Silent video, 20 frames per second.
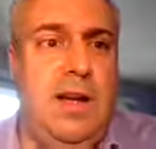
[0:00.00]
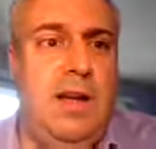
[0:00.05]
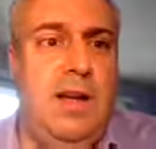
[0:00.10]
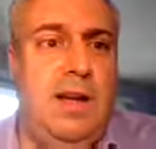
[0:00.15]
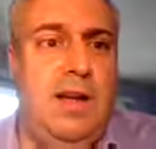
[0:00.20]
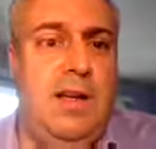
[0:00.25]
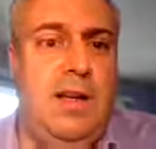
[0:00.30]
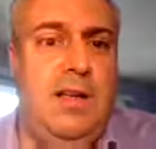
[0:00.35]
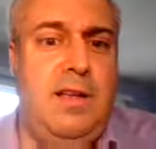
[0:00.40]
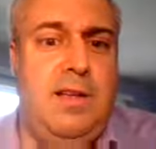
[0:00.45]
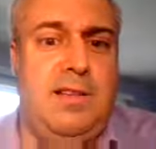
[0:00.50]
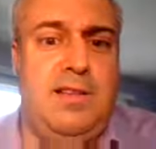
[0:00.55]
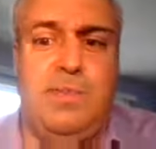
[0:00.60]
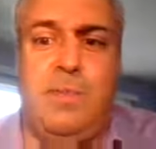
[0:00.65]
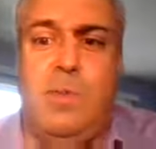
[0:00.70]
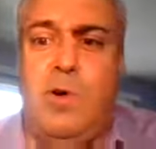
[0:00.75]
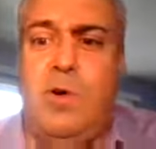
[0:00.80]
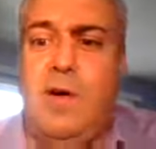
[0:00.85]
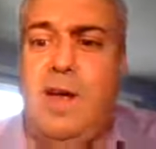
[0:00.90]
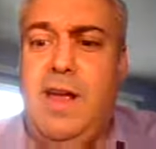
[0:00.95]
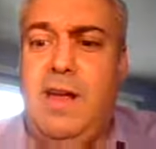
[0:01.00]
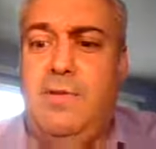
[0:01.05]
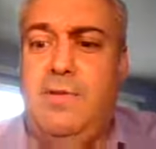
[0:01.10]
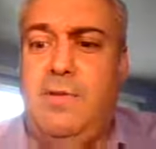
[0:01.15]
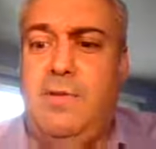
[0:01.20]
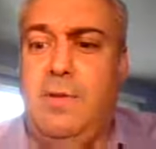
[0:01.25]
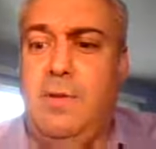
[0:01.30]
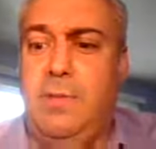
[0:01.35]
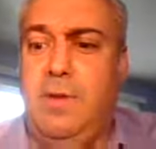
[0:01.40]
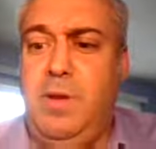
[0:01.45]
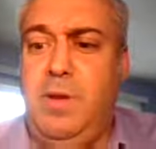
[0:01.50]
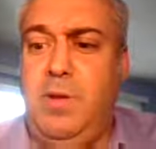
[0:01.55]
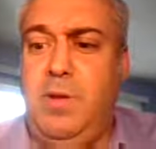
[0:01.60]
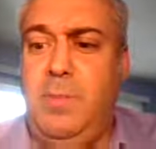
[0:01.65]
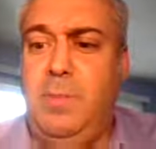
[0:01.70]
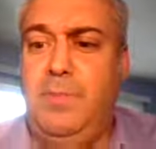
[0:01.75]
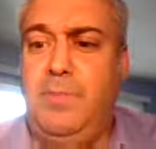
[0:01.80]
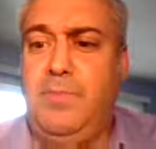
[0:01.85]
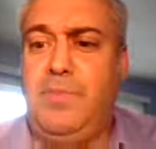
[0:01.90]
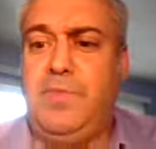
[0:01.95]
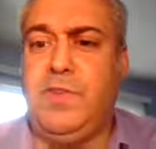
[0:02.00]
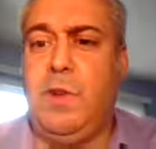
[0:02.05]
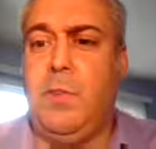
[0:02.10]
a small handful of people.